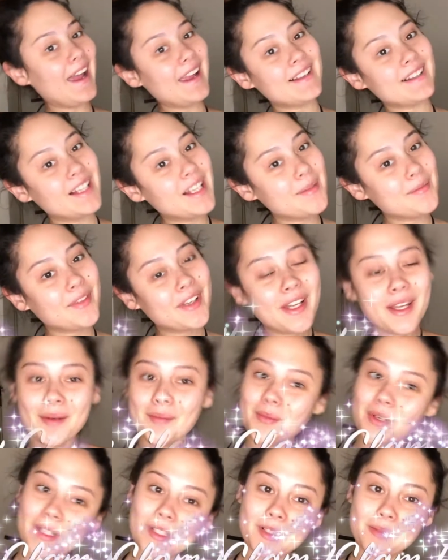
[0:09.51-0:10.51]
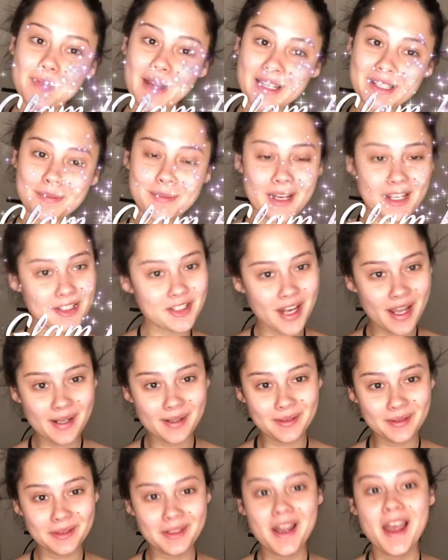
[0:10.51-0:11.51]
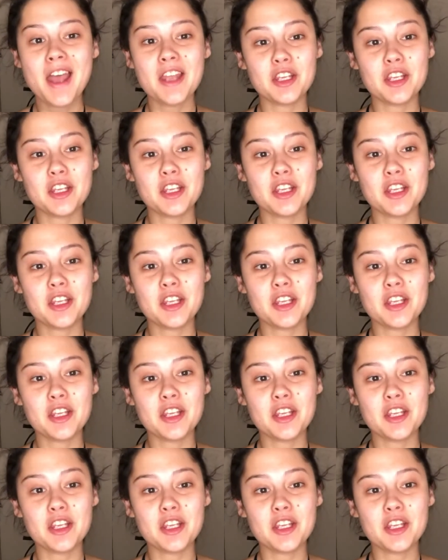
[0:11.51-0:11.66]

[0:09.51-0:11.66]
Glam Fam, welcome back to my channel.